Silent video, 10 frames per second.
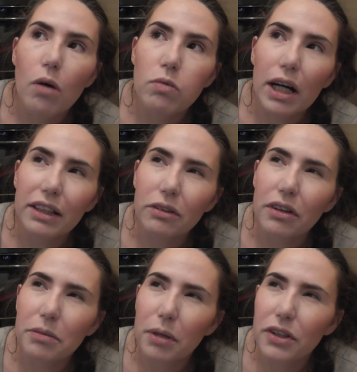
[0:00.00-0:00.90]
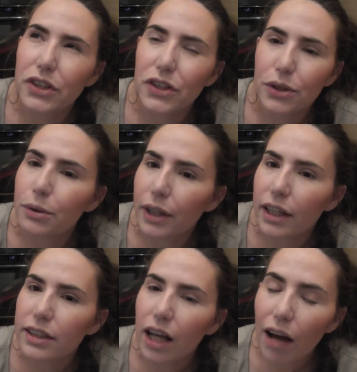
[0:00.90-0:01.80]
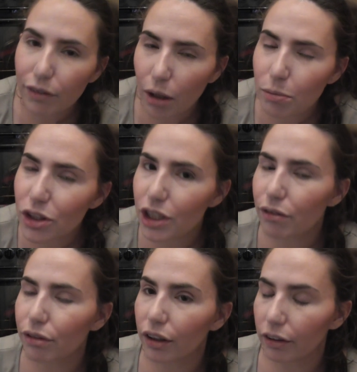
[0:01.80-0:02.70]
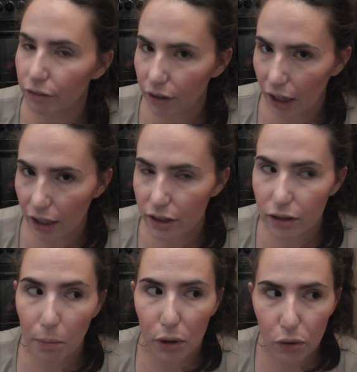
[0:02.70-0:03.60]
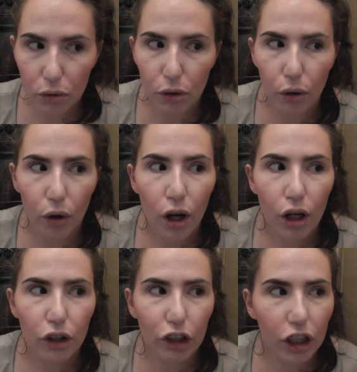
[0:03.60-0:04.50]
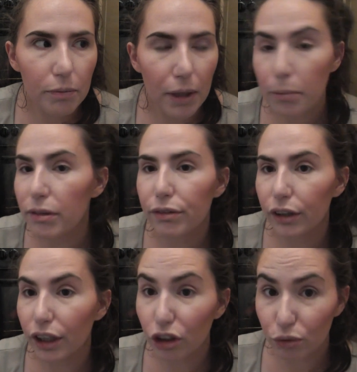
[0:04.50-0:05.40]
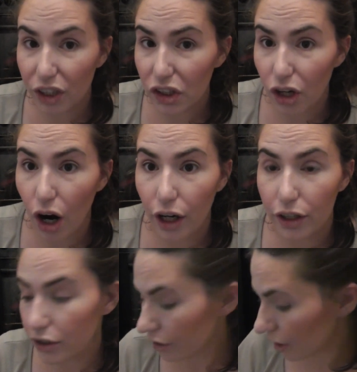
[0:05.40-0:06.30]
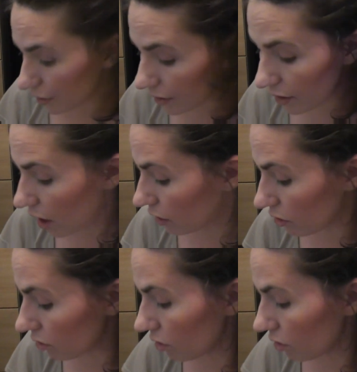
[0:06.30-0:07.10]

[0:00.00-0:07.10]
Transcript: why do other mothers do this? I've come to you for advice, but no, you're gonna make me feel like a retard instead.